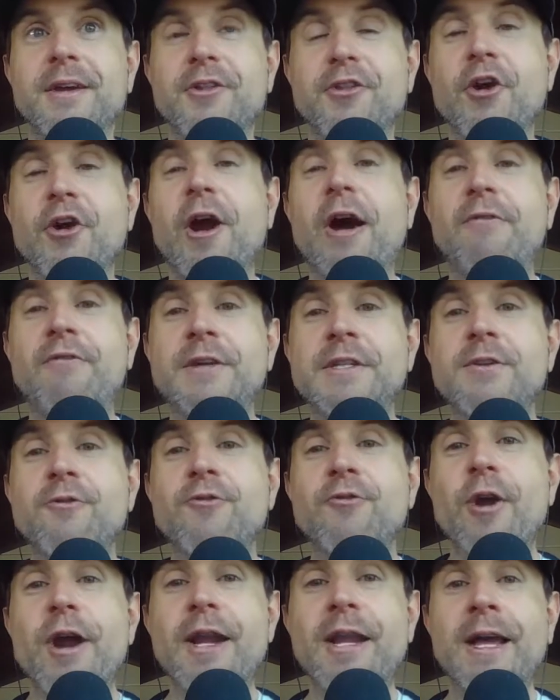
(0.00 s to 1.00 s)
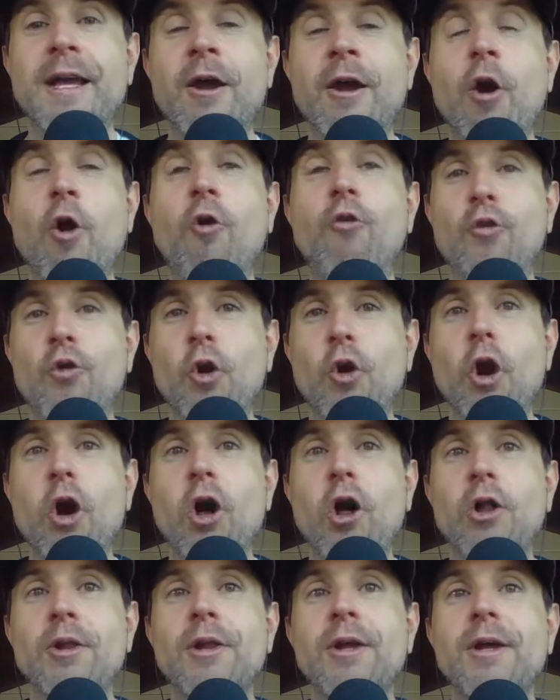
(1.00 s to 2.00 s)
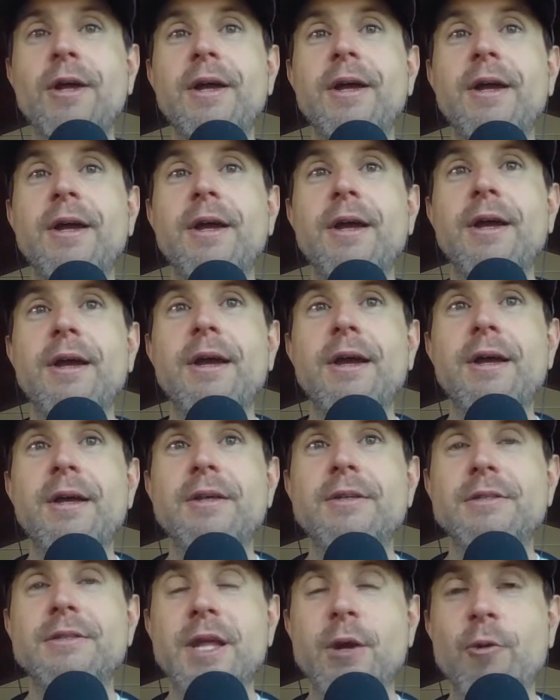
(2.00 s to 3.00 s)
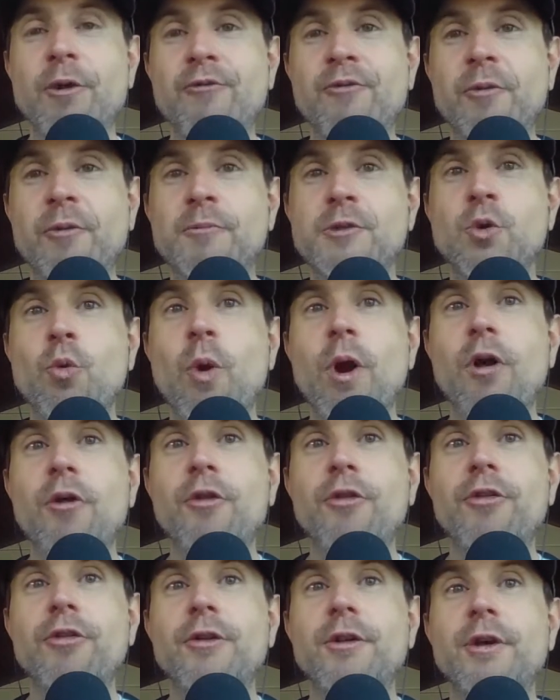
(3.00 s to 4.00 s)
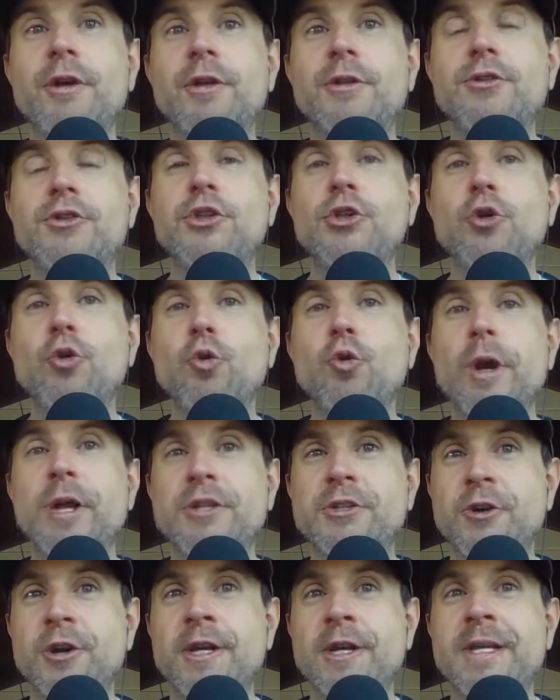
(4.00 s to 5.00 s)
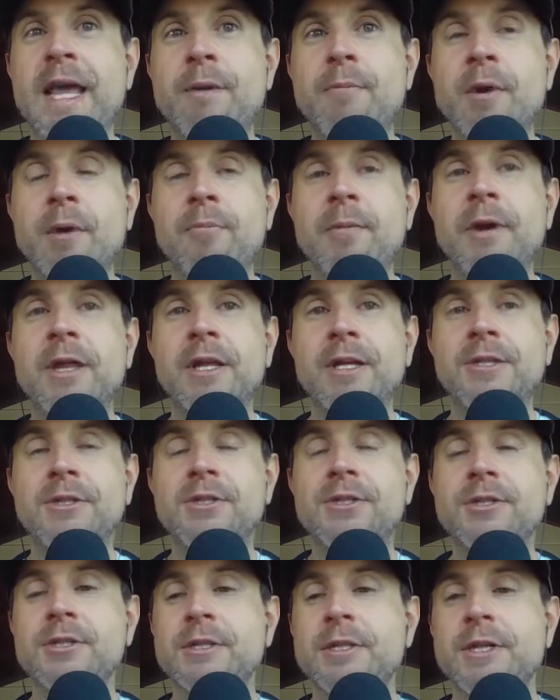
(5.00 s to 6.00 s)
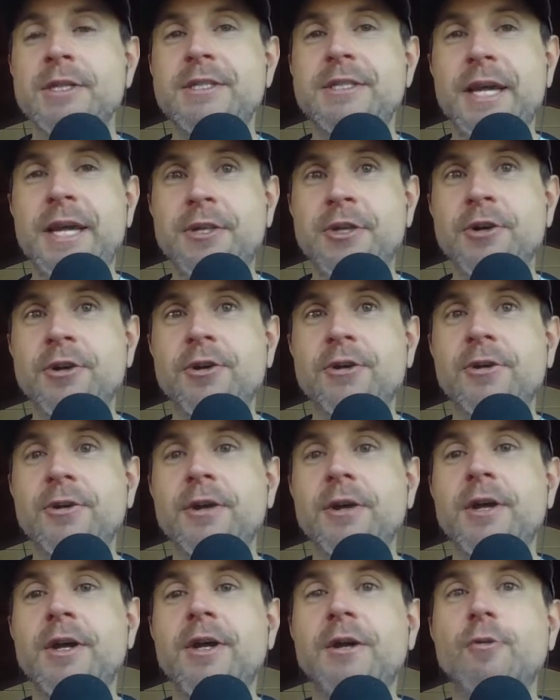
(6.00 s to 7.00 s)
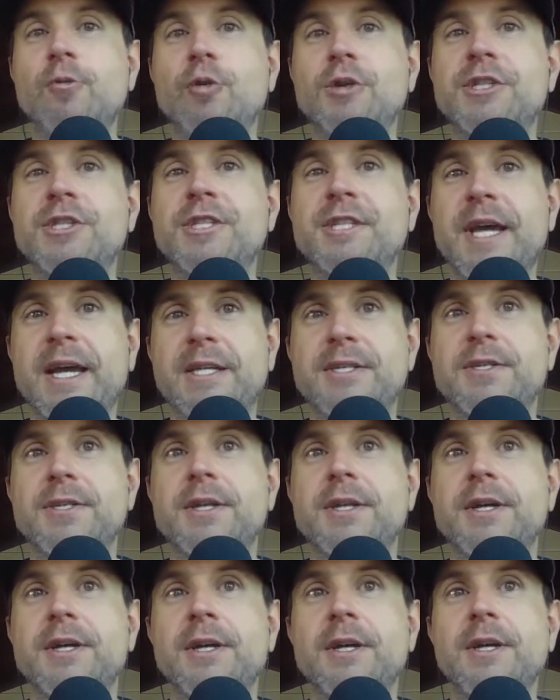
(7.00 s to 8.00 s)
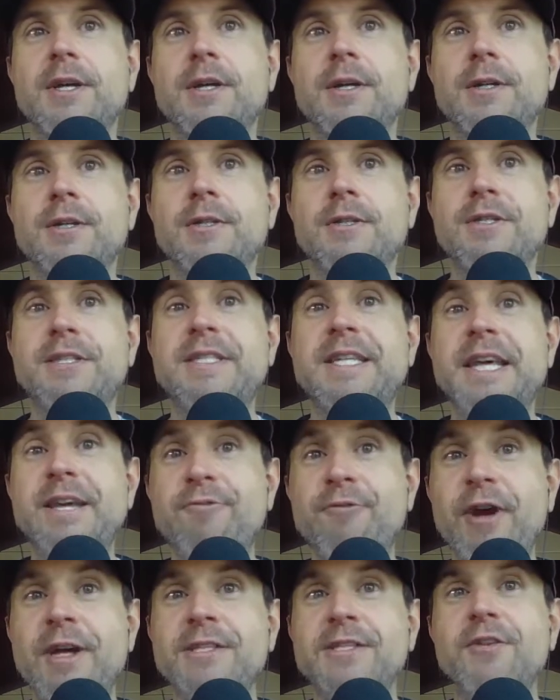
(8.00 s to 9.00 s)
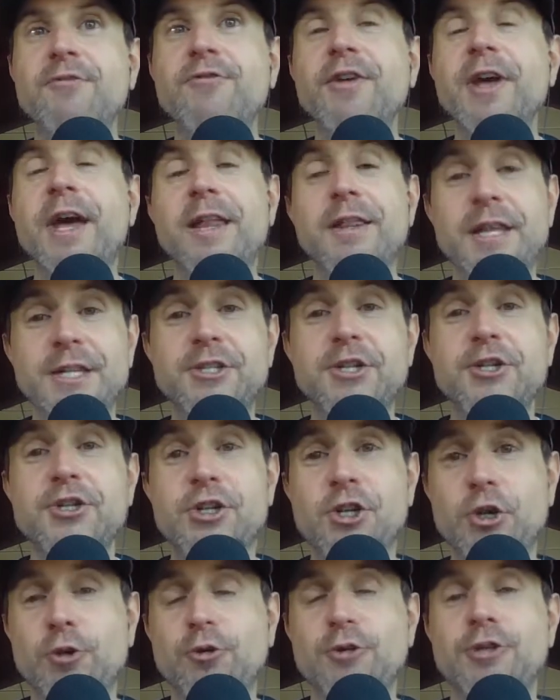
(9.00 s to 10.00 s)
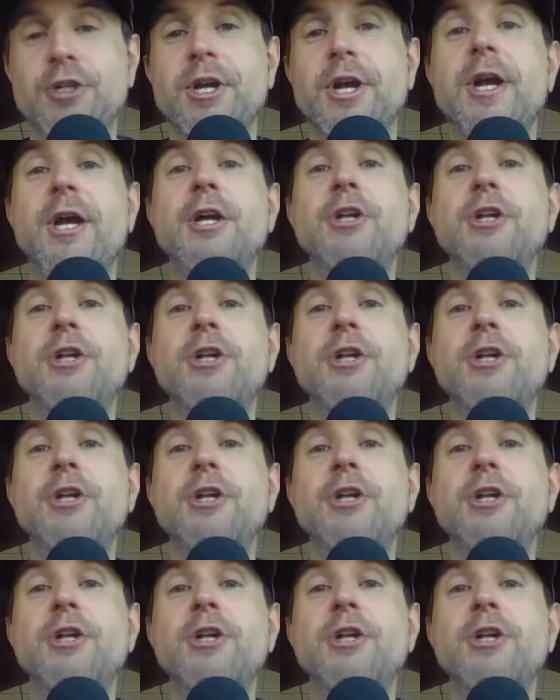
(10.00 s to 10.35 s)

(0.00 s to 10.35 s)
Their offensive rating overall, they went from 12th to, during Nate McMillan's tenure, was 6th. Defensive, this is huge.